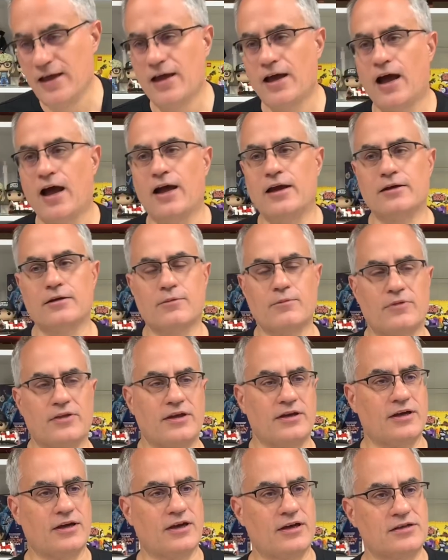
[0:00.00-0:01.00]
I am
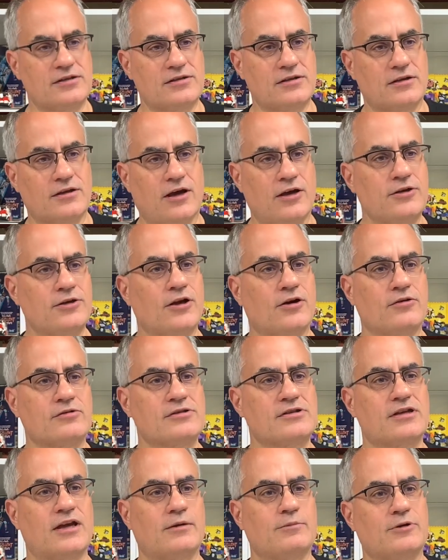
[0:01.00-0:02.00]
the unknown
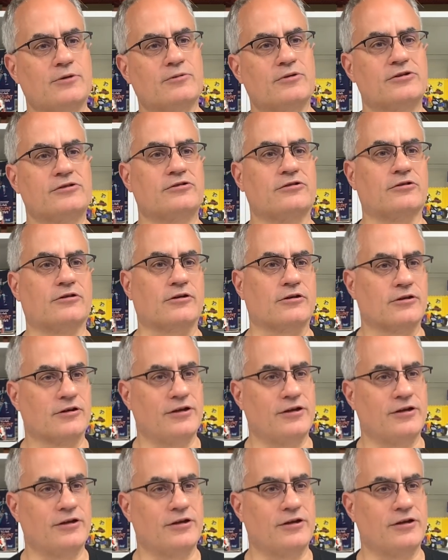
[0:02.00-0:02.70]
Simon Whistler.